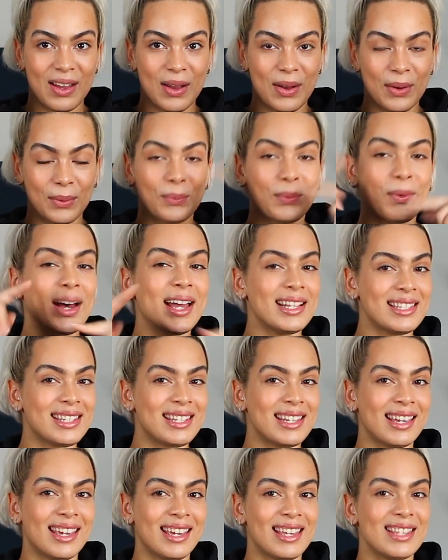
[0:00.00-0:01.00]

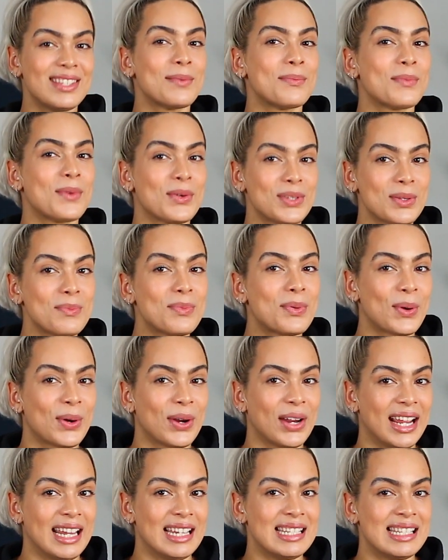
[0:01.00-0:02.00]
what is the most
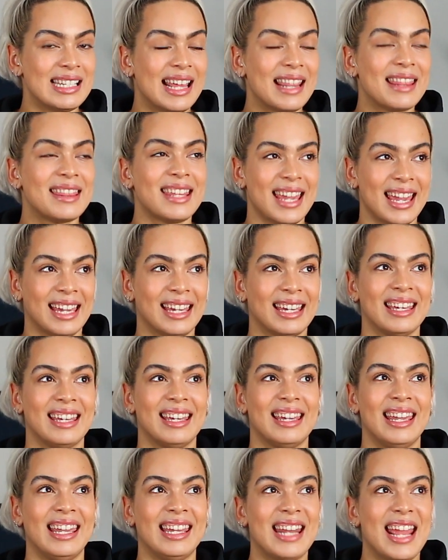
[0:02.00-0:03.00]
important thing
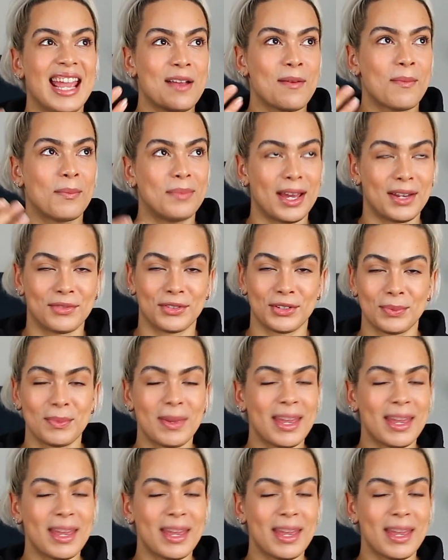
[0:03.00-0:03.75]
in a bedroom?